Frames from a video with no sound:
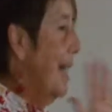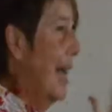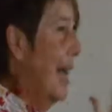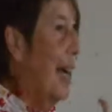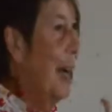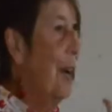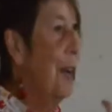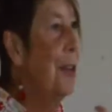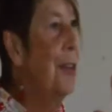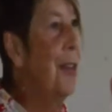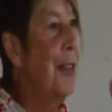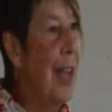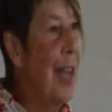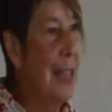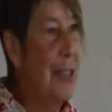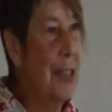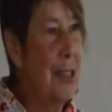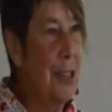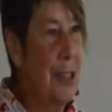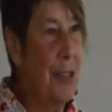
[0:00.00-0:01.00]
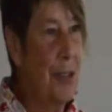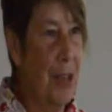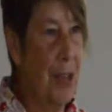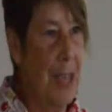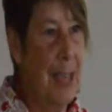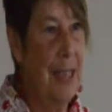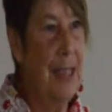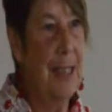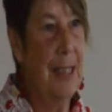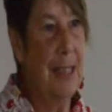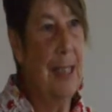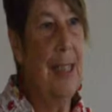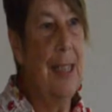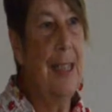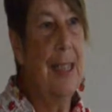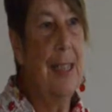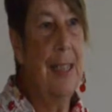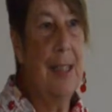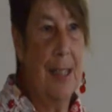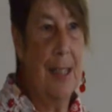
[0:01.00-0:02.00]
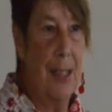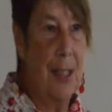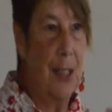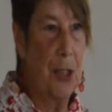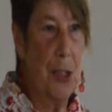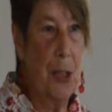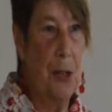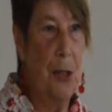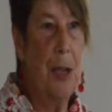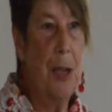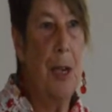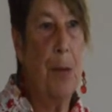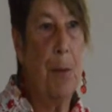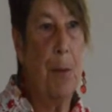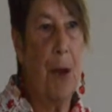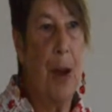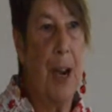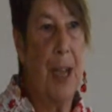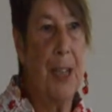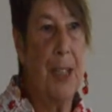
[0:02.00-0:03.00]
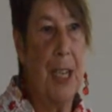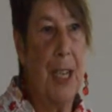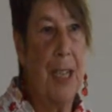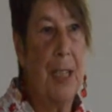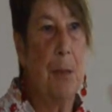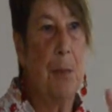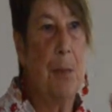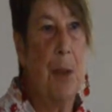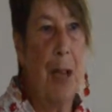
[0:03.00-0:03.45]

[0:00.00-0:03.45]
now that street it's a 2-year project,